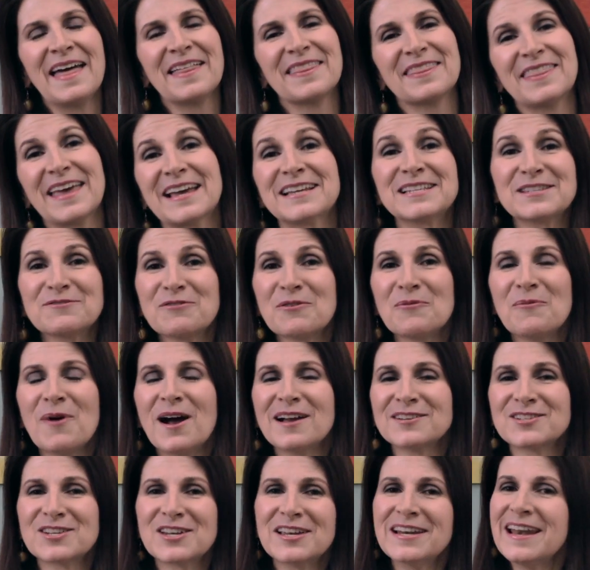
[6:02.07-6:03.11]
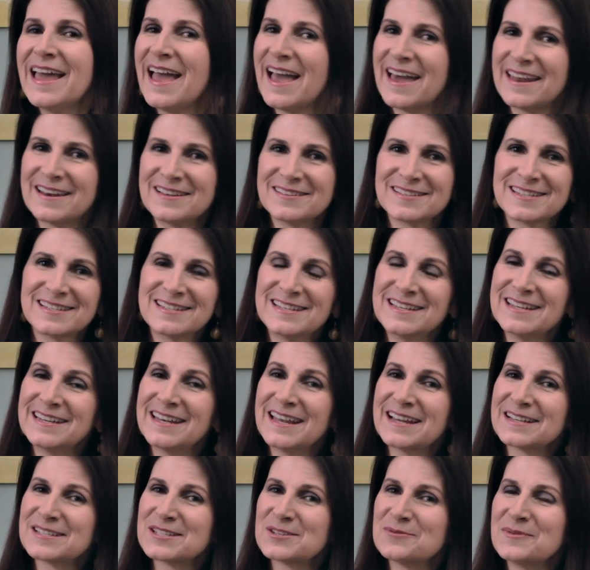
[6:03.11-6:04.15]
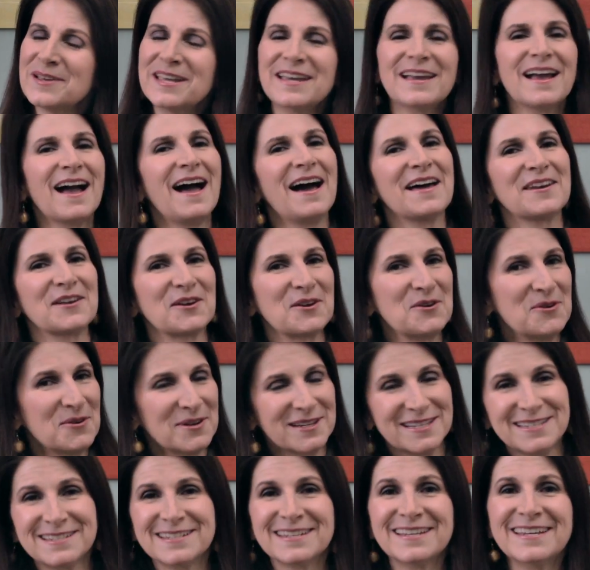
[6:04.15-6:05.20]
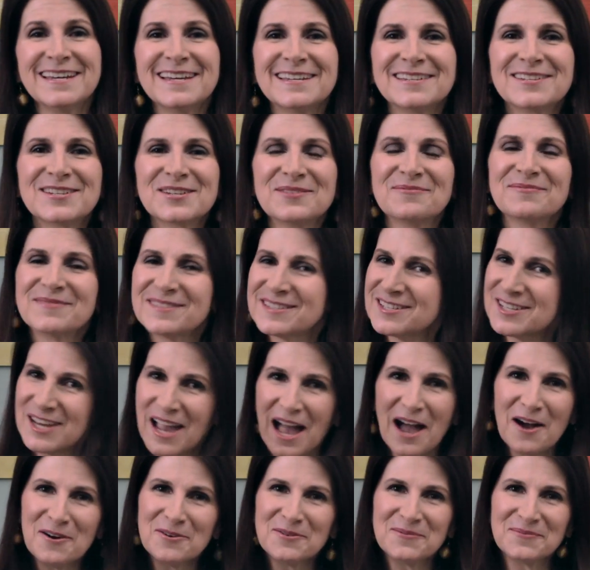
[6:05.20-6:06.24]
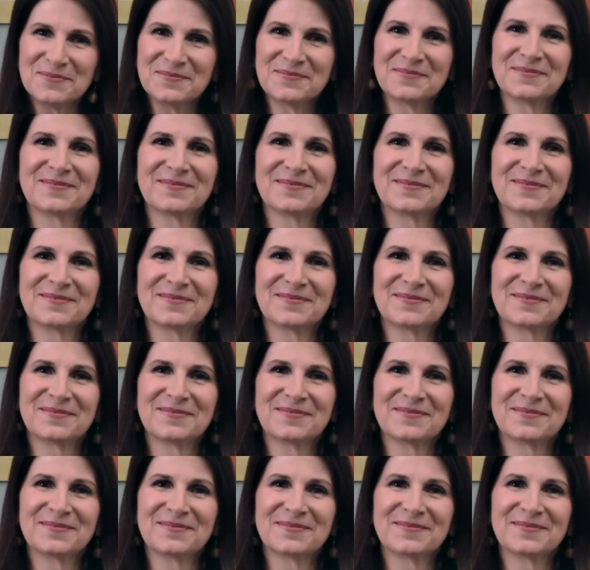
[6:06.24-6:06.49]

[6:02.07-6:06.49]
Thanks for watching, and I'll see you next week on According to Gidge. Ciao!